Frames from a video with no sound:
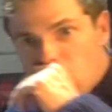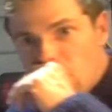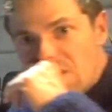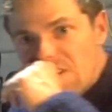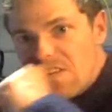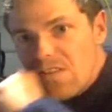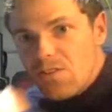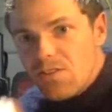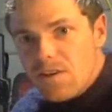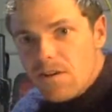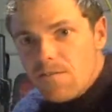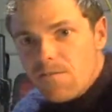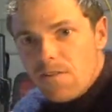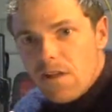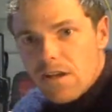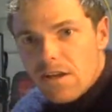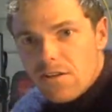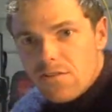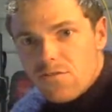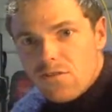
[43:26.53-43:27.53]
do think a
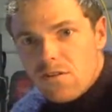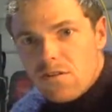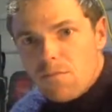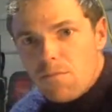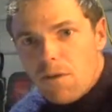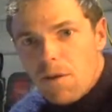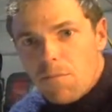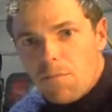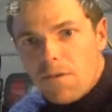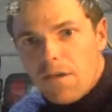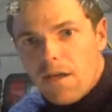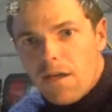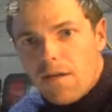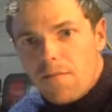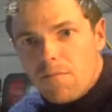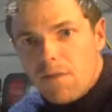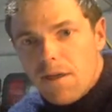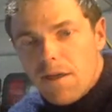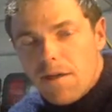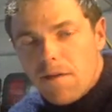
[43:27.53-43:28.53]
flight controller
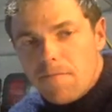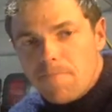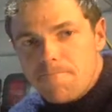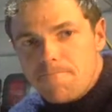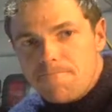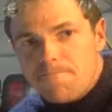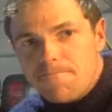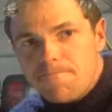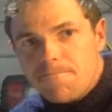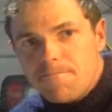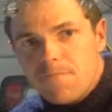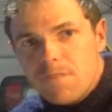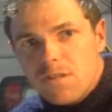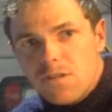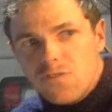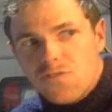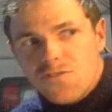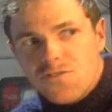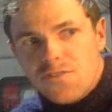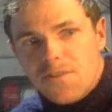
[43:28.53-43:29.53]
might help.
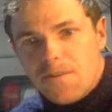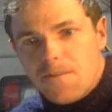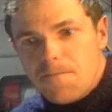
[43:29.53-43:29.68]
Interesting.